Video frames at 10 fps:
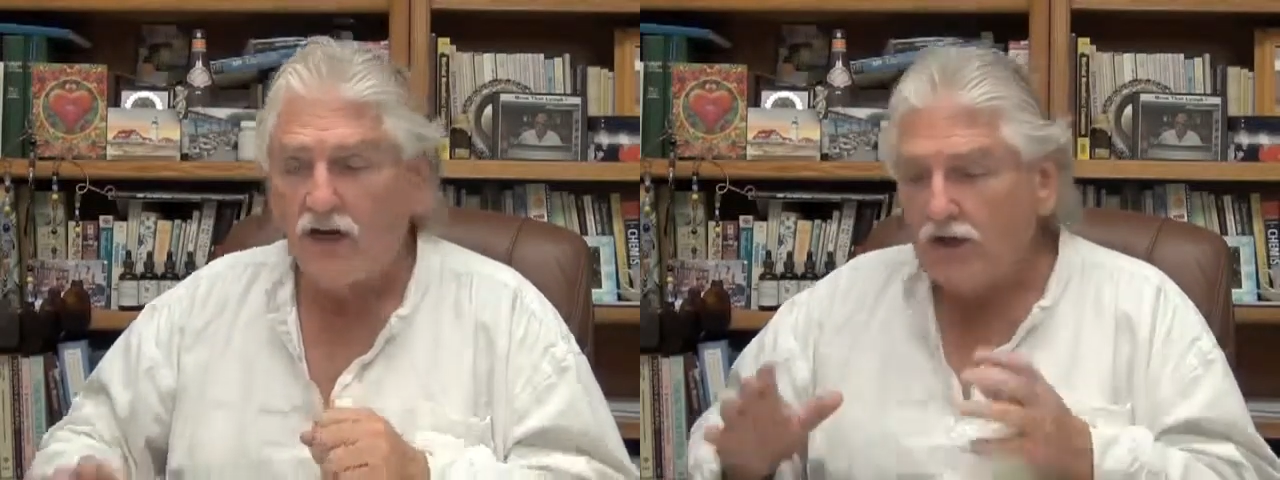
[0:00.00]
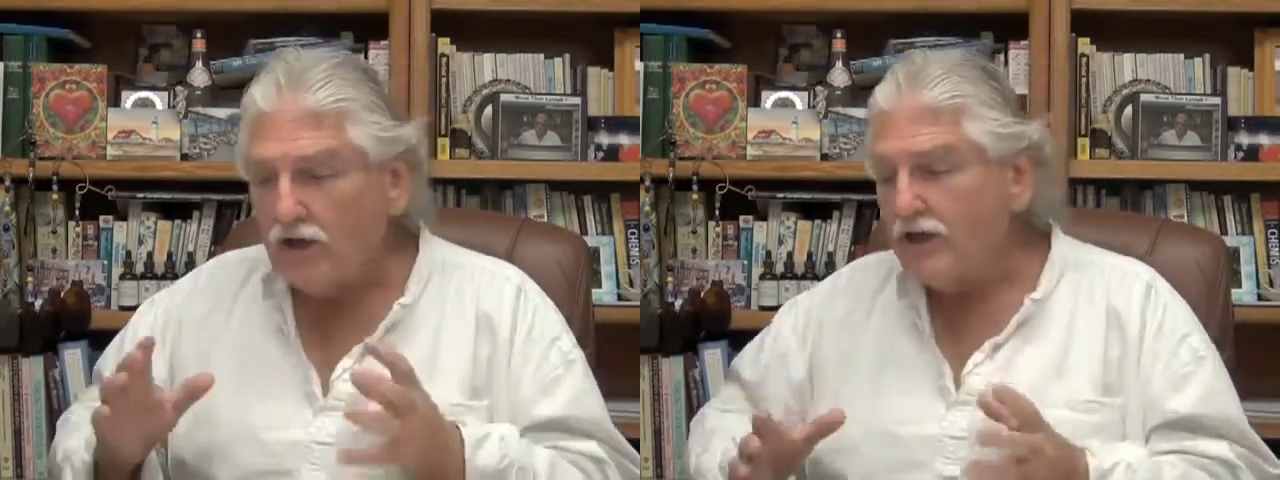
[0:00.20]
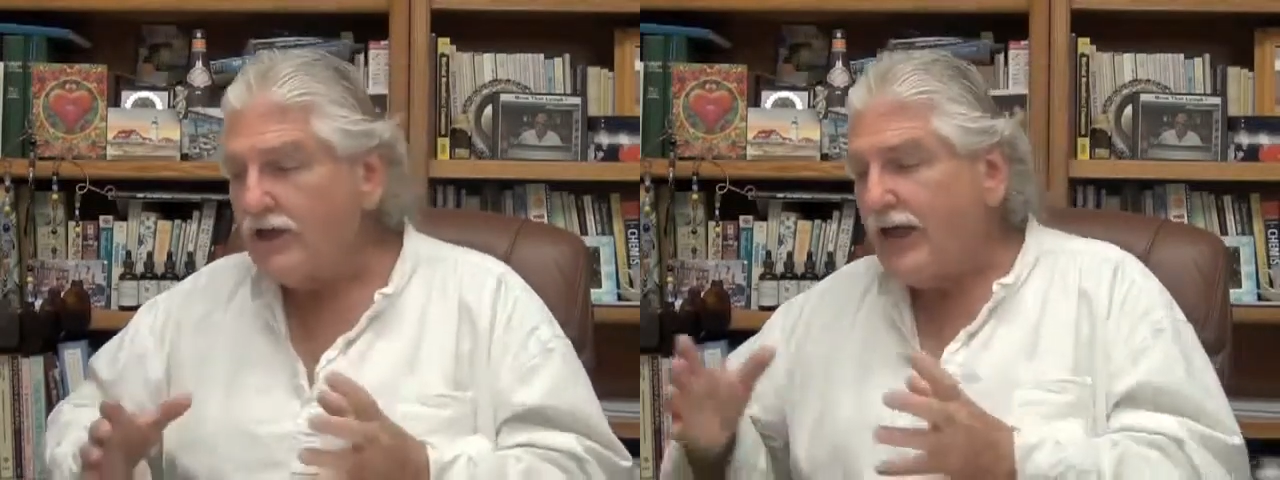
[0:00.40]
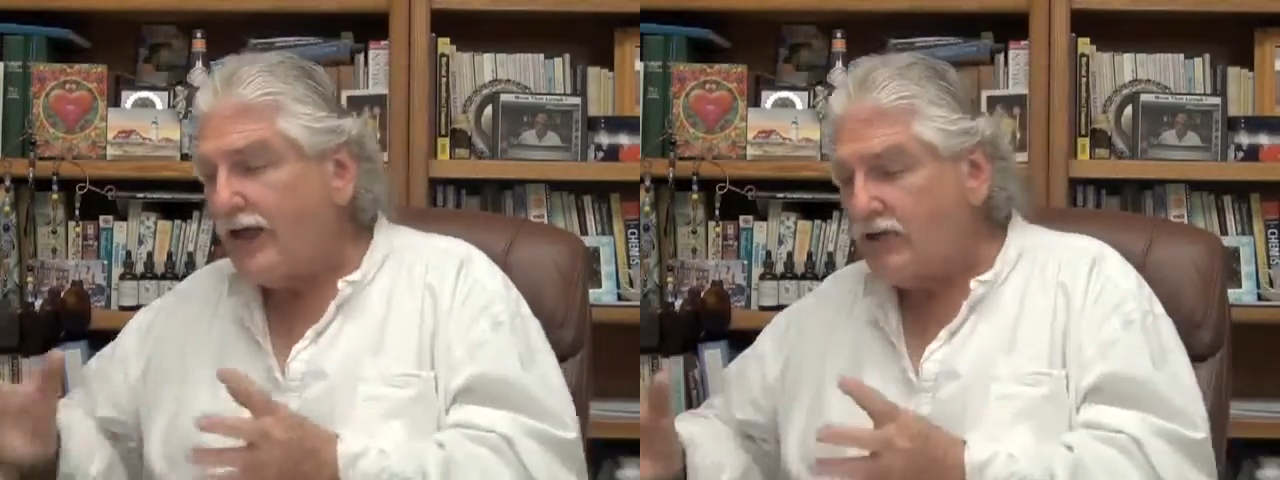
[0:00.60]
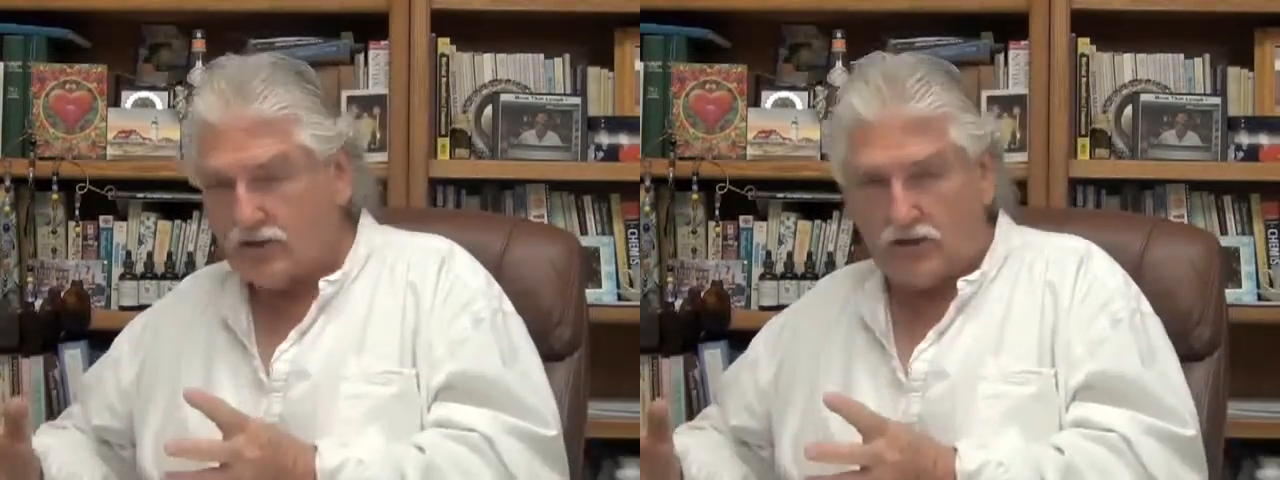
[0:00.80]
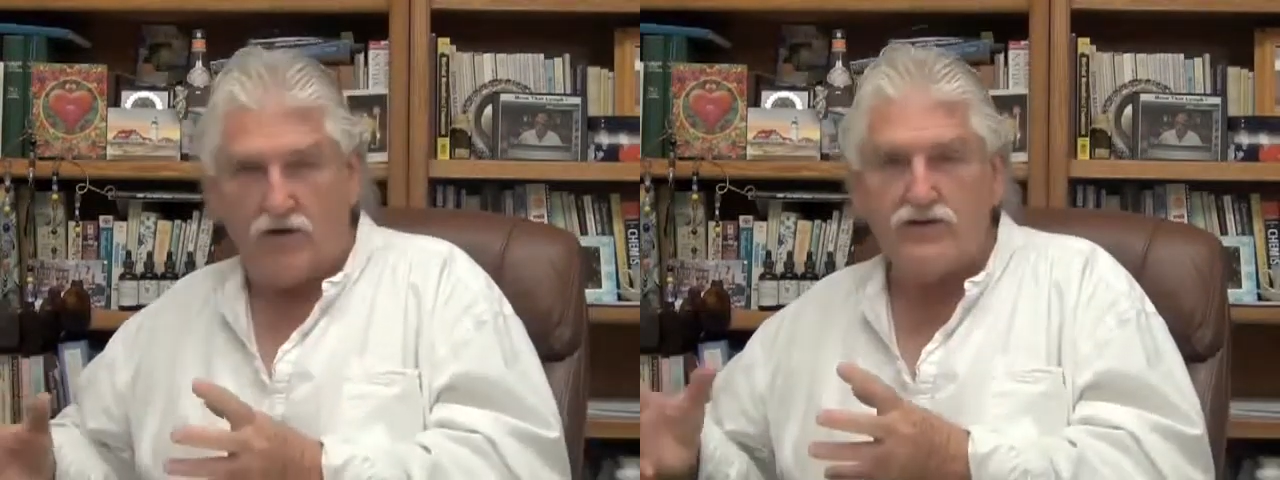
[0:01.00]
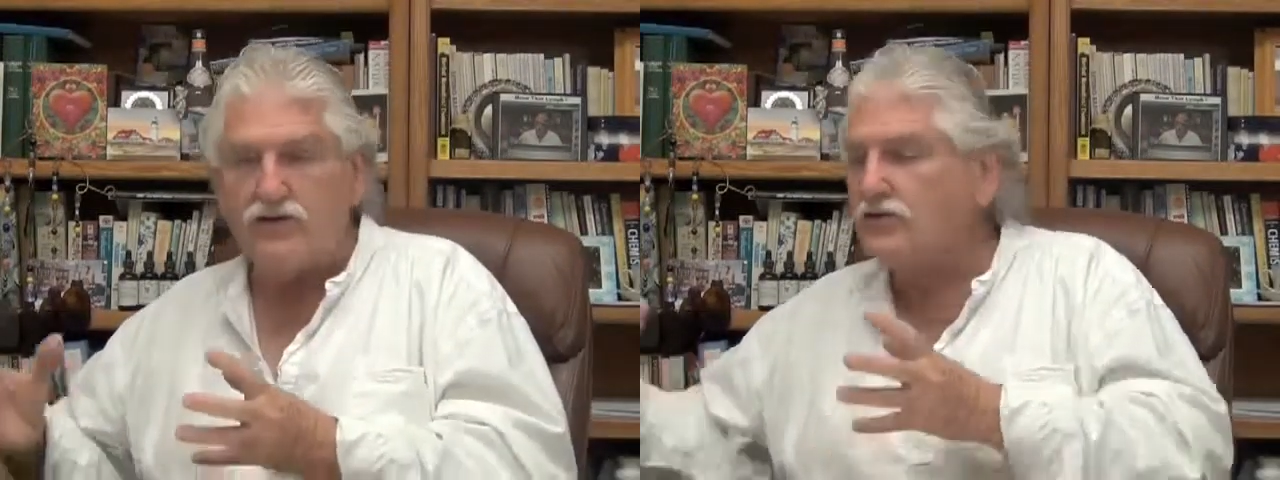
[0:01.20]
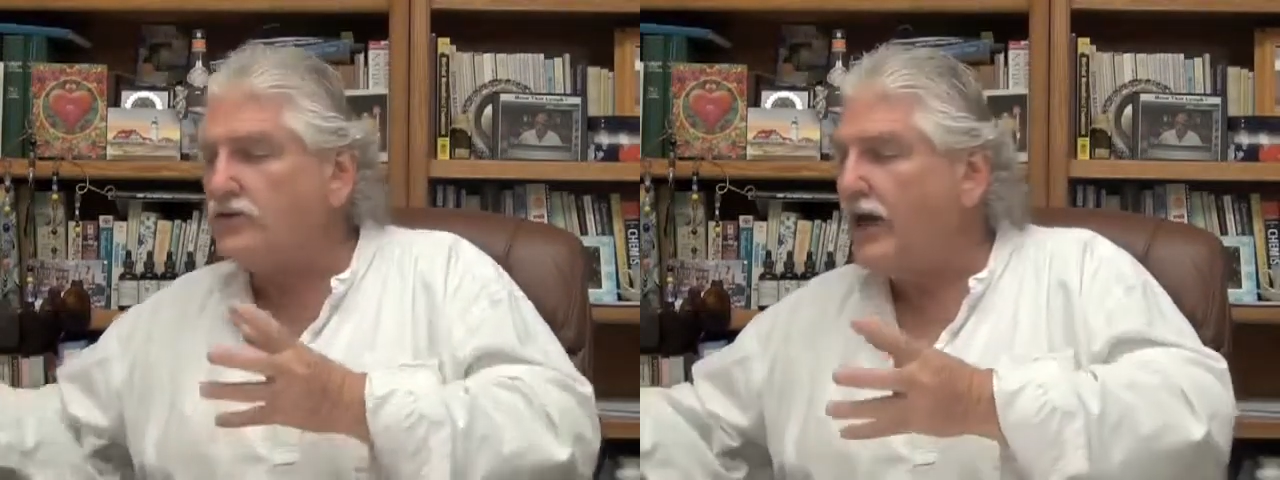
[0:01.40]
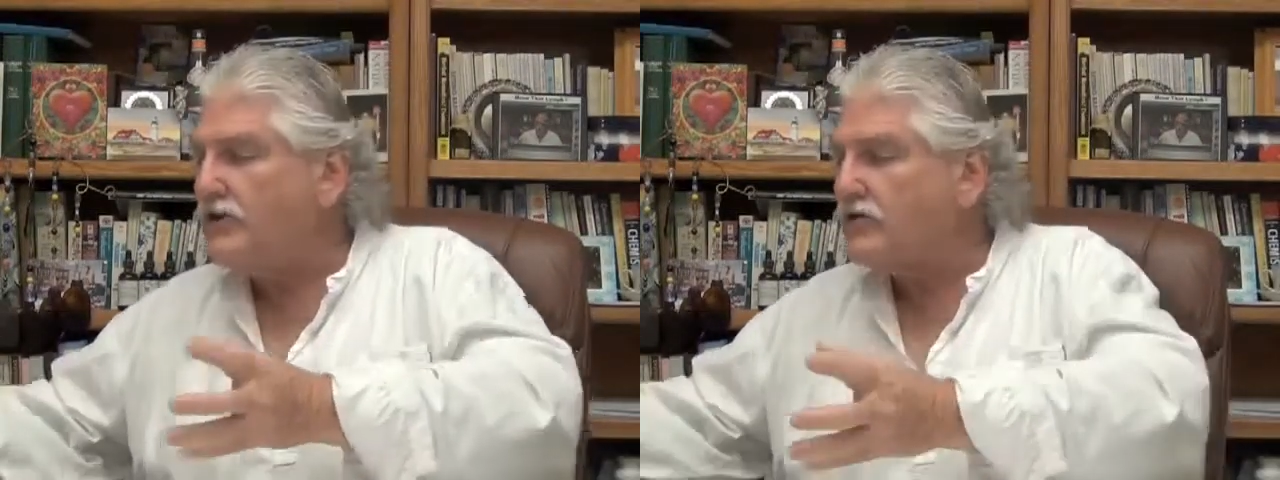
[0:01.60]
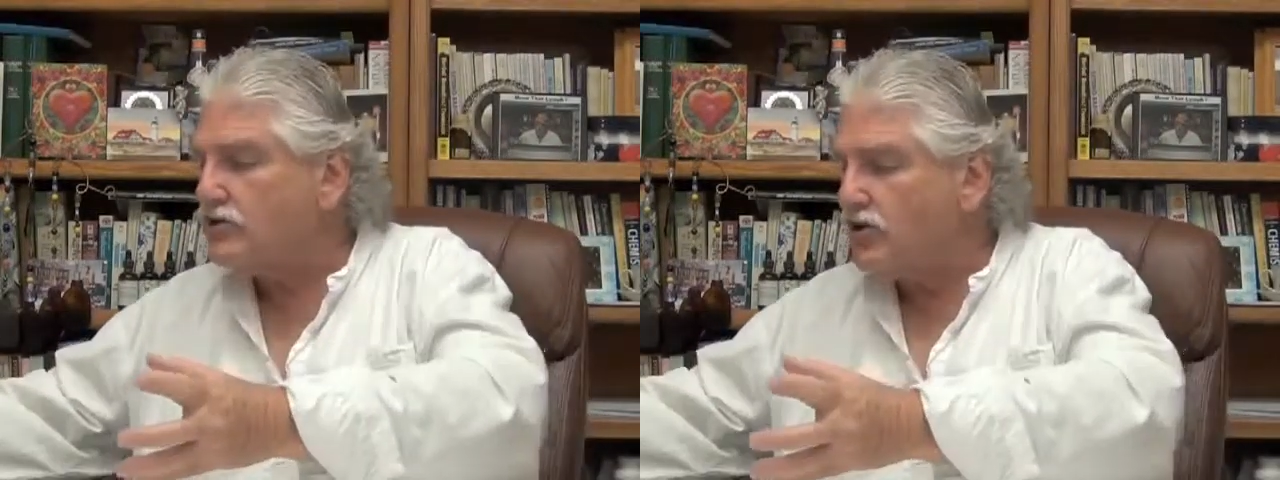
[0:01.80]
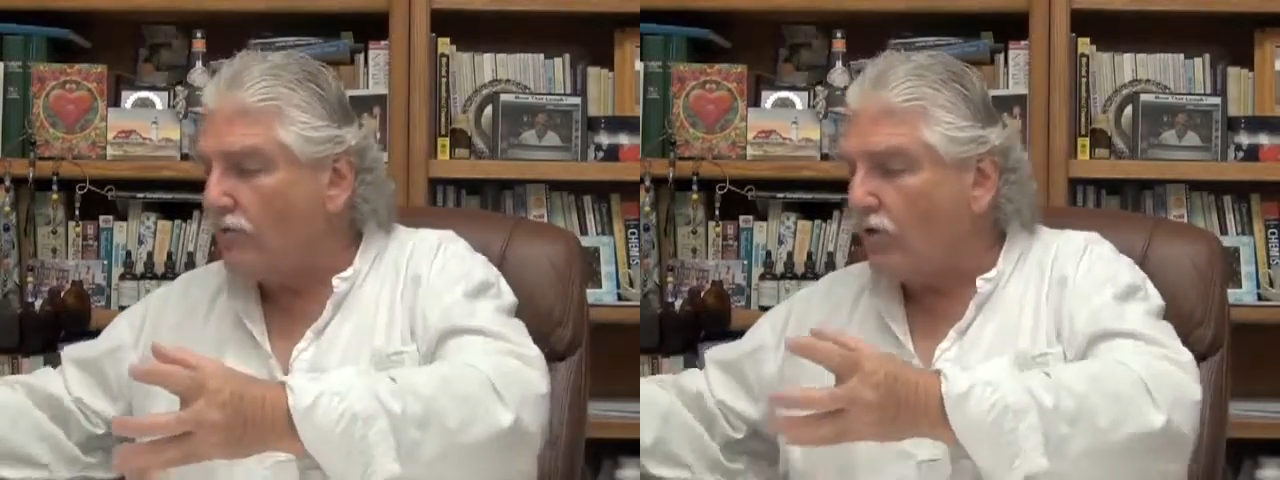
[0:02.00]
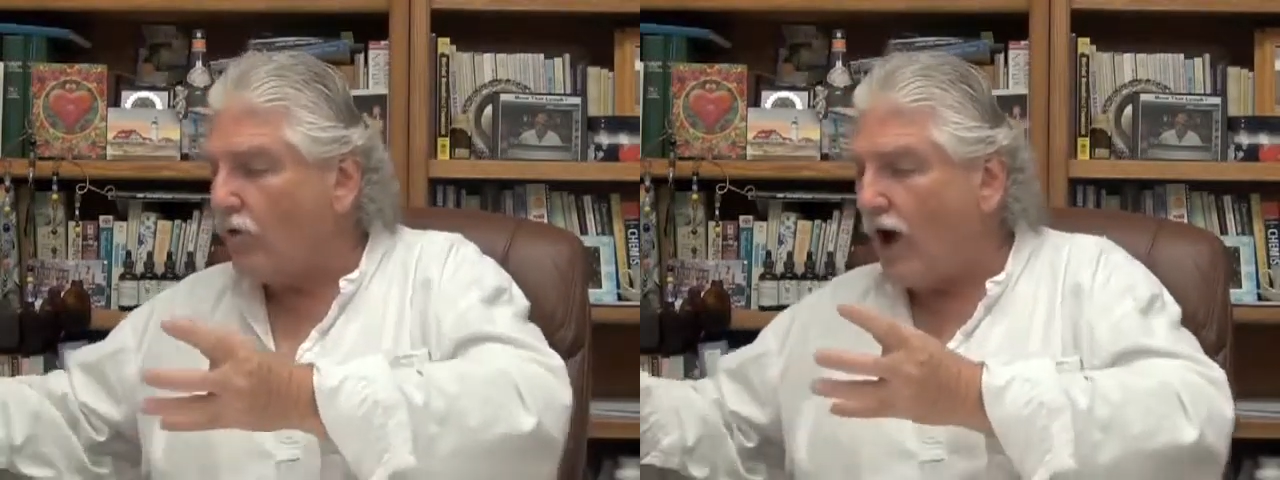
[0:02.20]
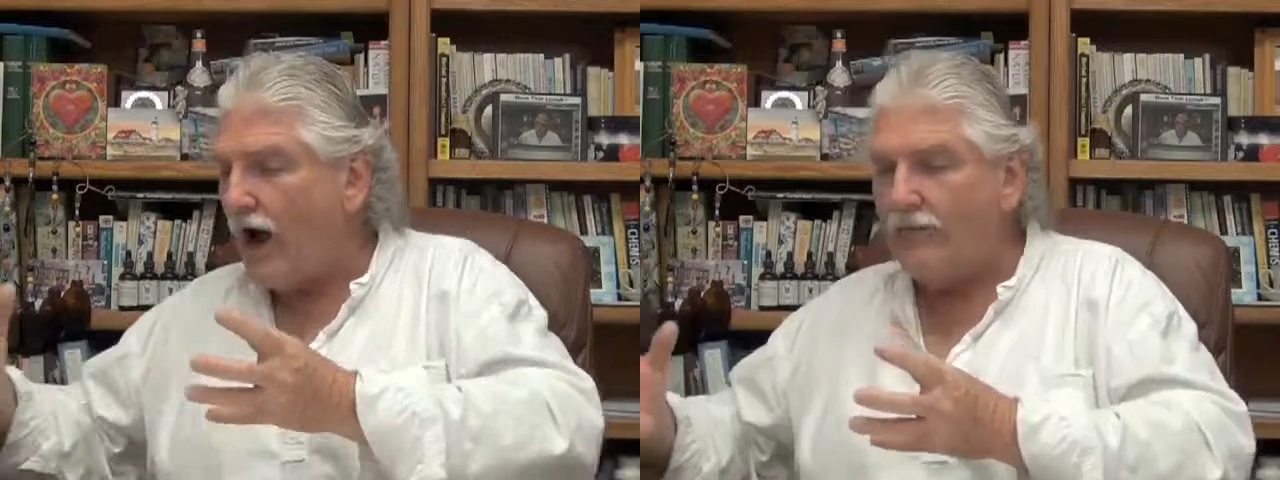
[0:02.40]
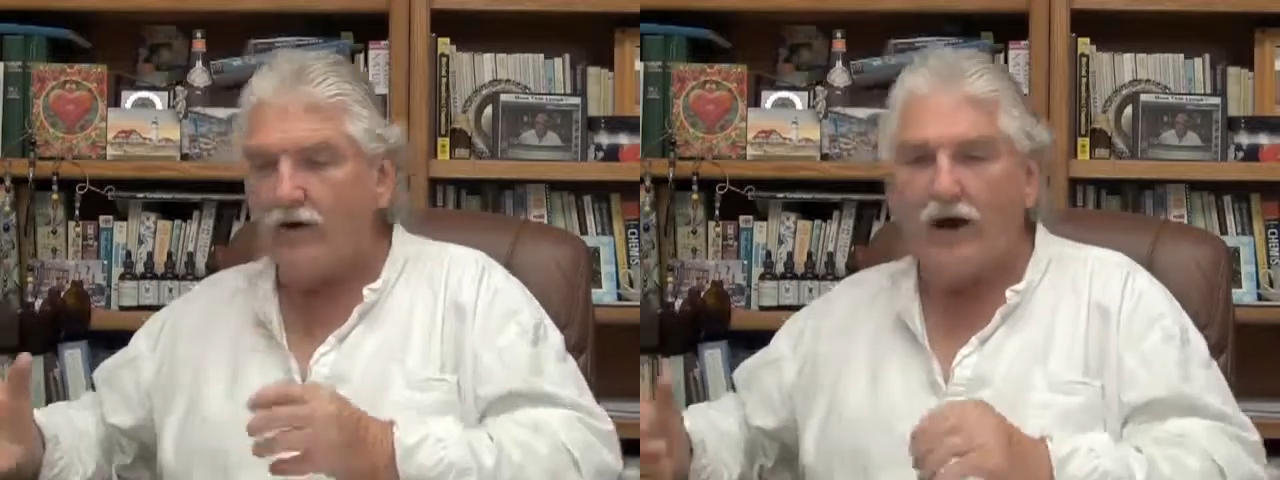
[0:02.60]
Look at nature. Always use nature as your barometer.